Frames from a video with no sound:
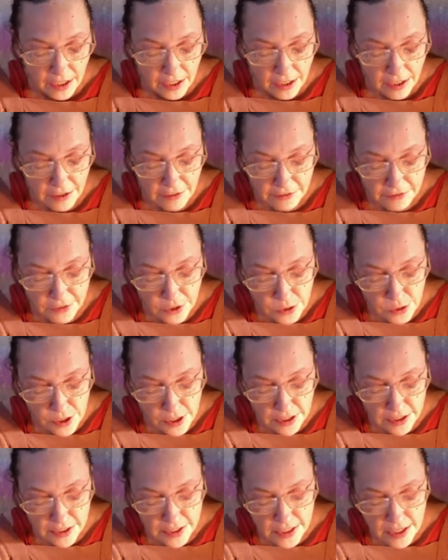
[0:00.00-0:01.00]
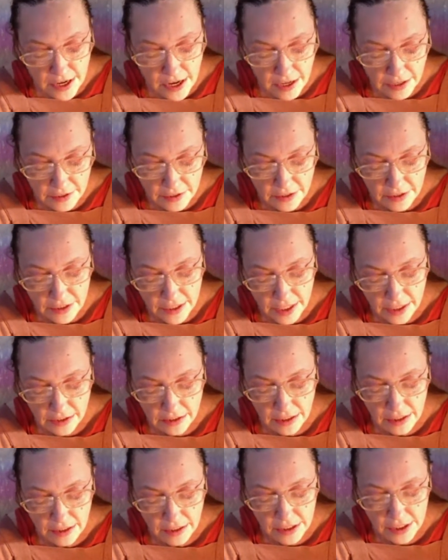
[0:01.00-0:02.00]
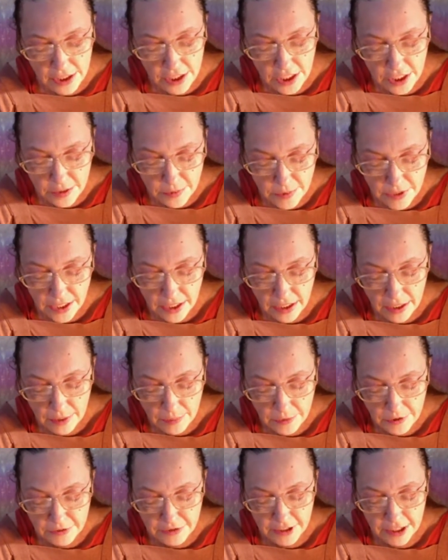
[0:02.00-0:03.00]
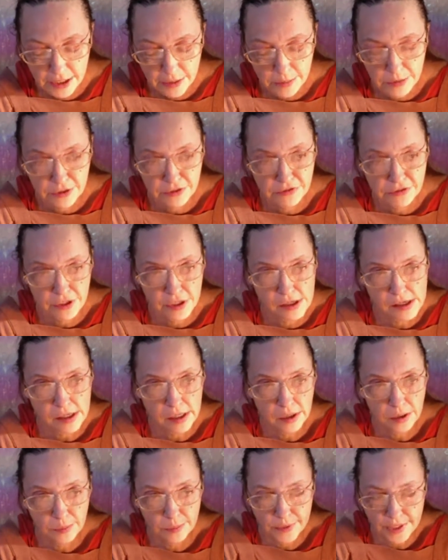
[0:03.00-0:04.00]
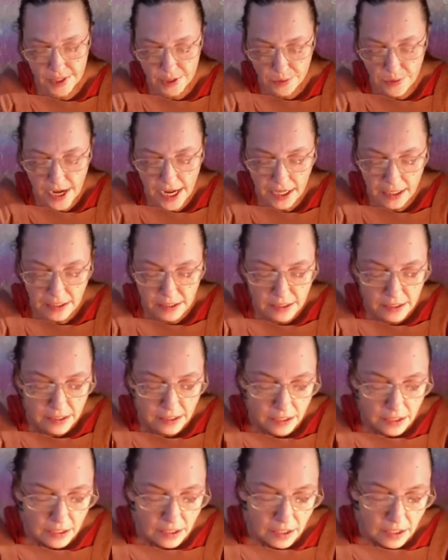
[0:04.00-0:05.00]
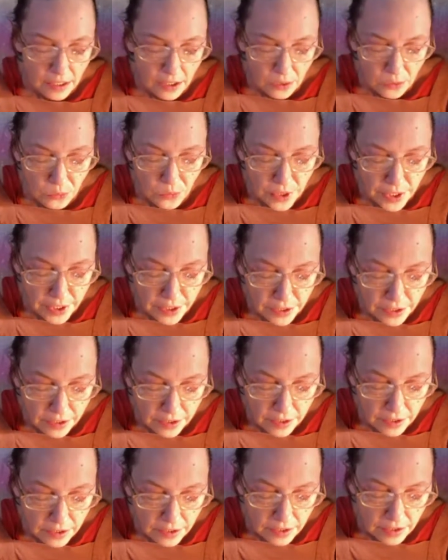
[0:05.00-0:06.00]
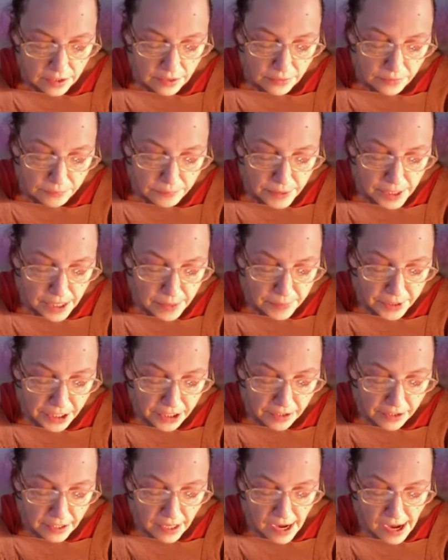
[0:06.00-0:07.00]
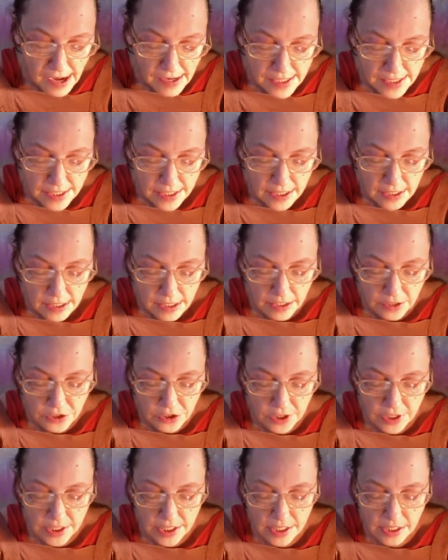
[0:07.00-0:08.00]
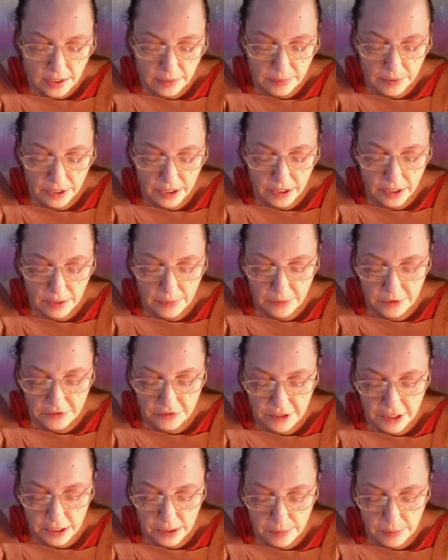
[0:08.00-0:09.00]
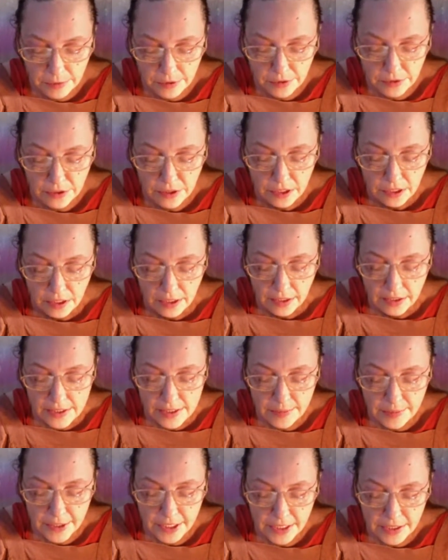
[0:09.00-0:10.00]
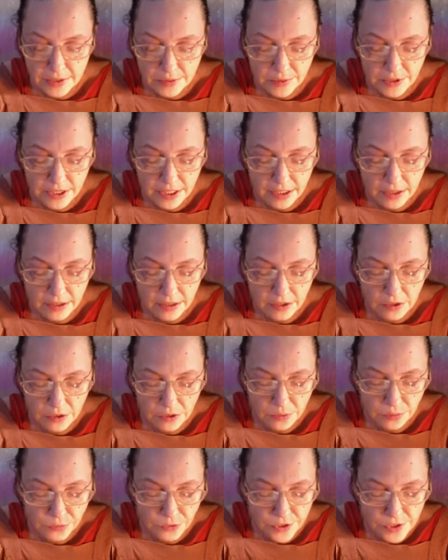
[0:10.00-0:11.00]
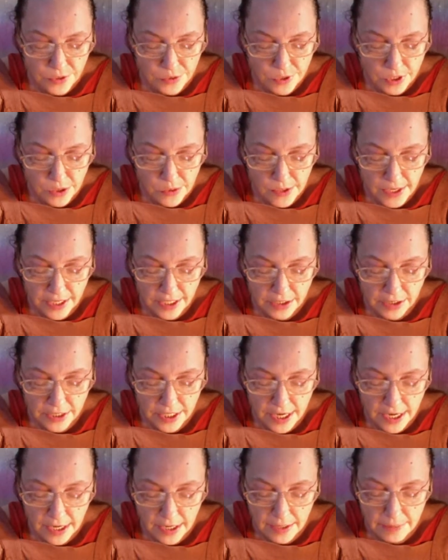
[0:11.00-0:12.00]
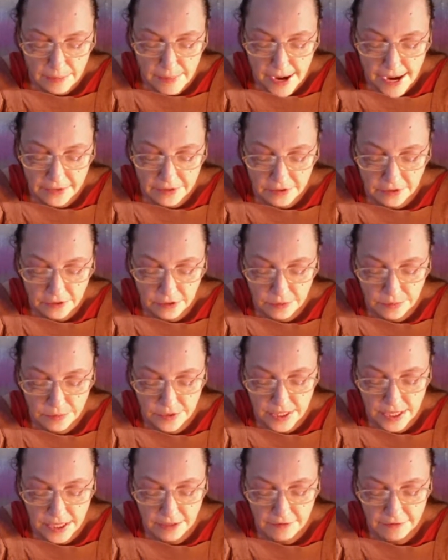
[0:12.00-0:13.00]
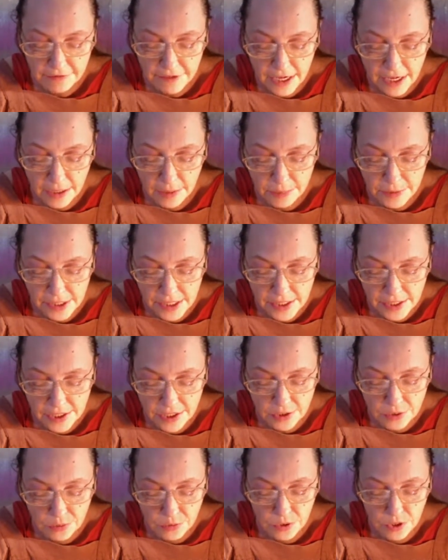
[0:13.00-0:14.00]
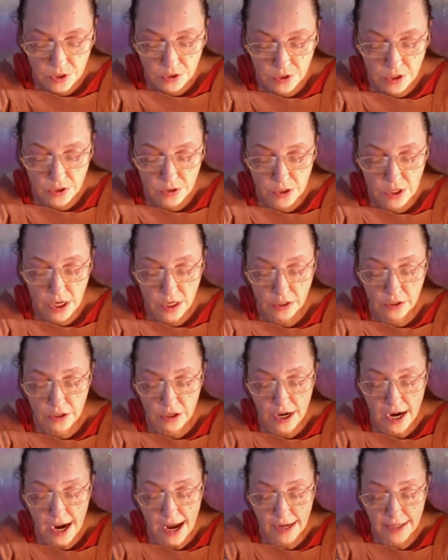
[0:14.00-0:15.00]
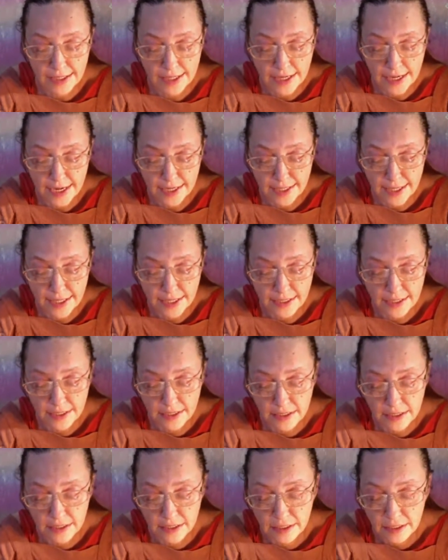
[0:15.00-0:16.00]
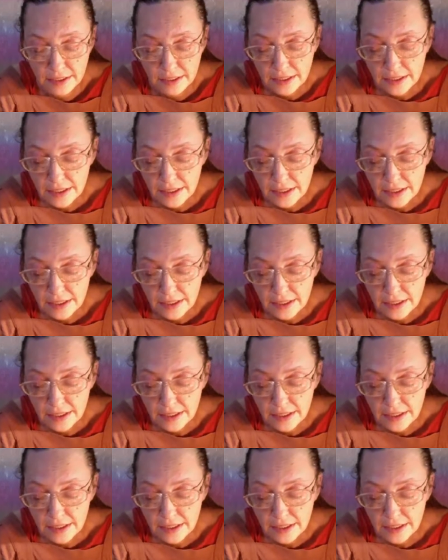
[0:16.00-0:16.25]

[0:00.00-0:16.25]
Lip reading: Of course, other technologies became available for the home as well. When plumbing, gas, and electricity became available, space within the home was required to add bathrooms, and fireplaces were no longer as necessary.